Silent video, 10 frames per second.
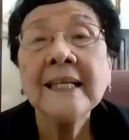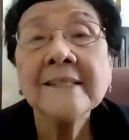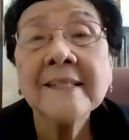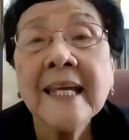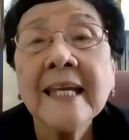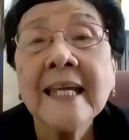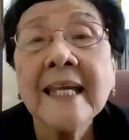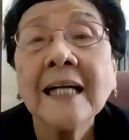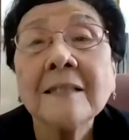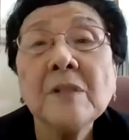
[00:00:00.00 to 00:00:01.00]
they say
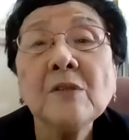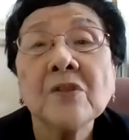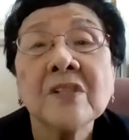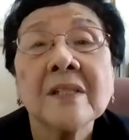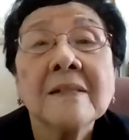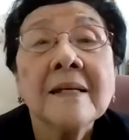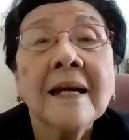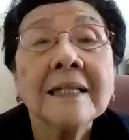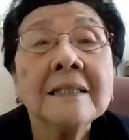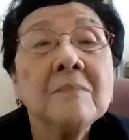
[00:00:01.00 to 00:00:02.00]
unmute?
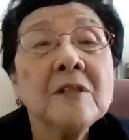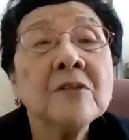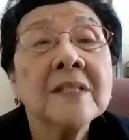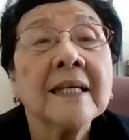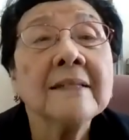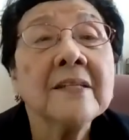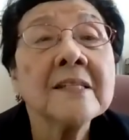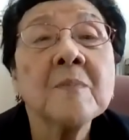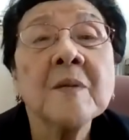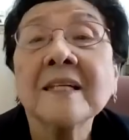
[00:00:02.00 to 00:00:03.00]
Unmute and just
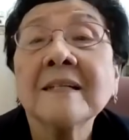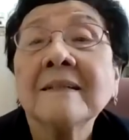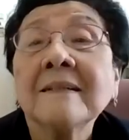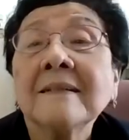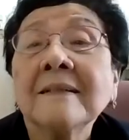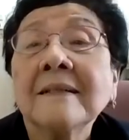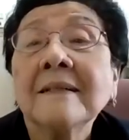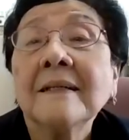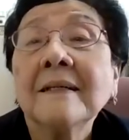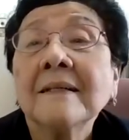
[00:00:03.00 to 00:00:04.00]
speak.
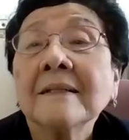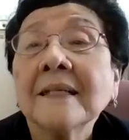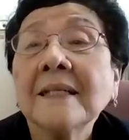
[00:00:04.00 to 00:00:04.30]
Can they